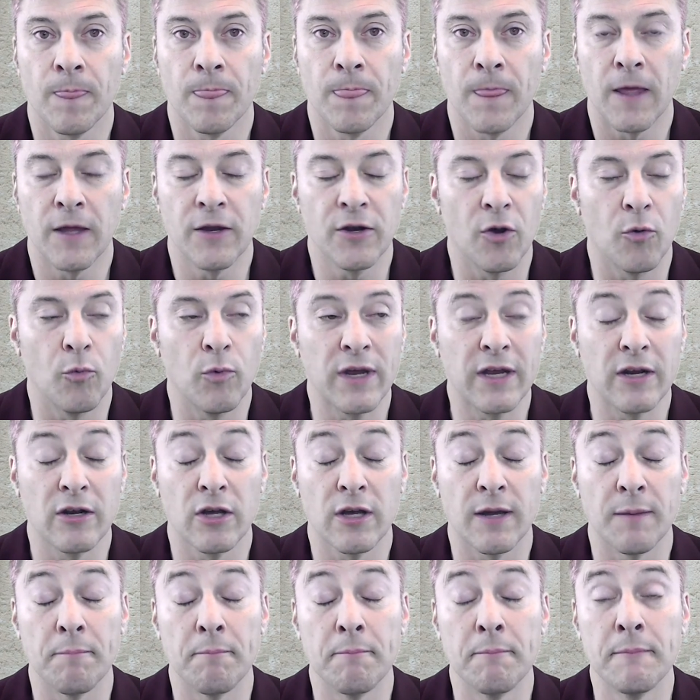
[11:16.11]
You know, we can look
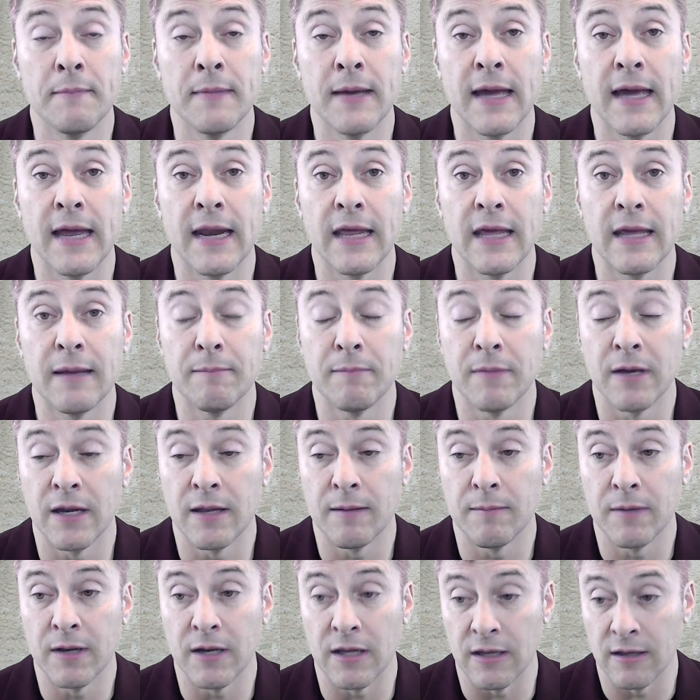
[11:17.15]
at many, many,
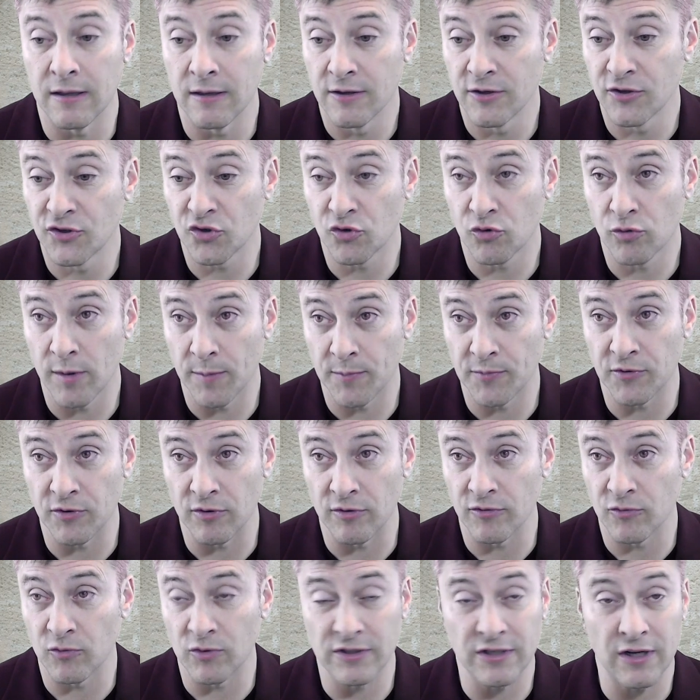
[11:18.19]
many
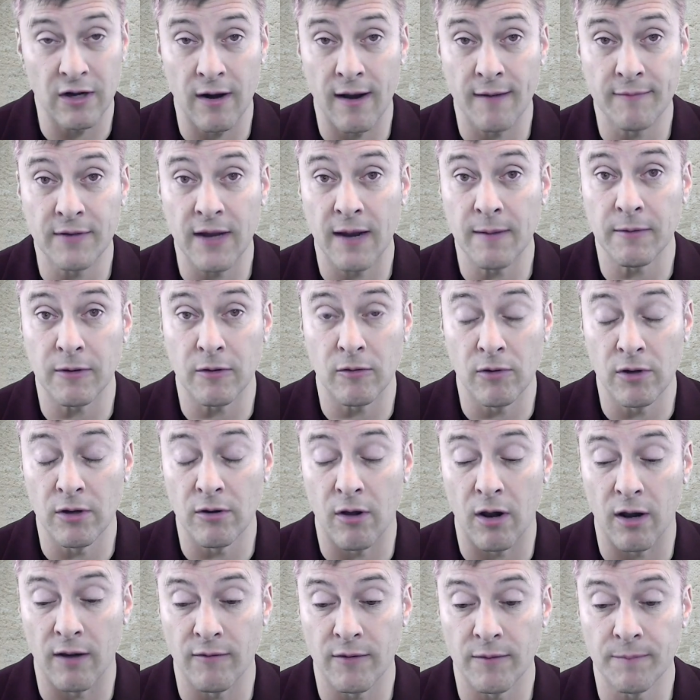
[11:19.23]
scriptures, which I don't have time to go into
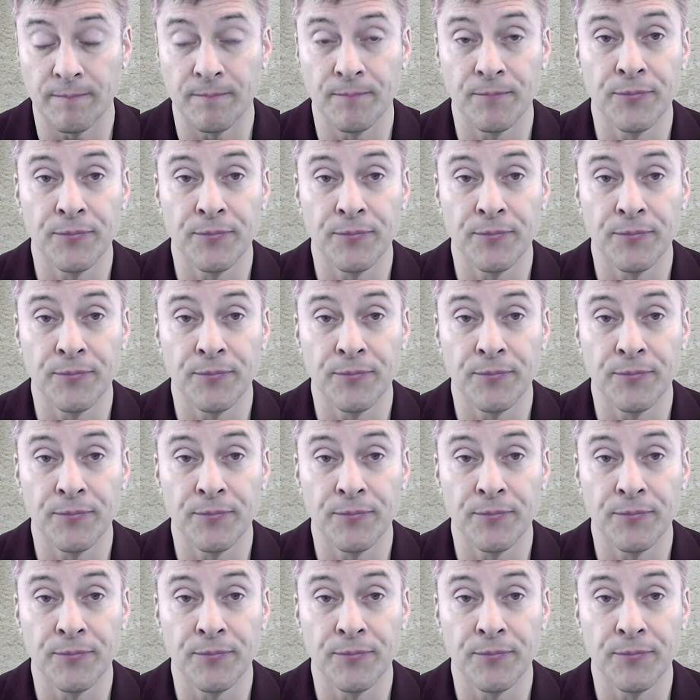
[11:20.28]
all of them,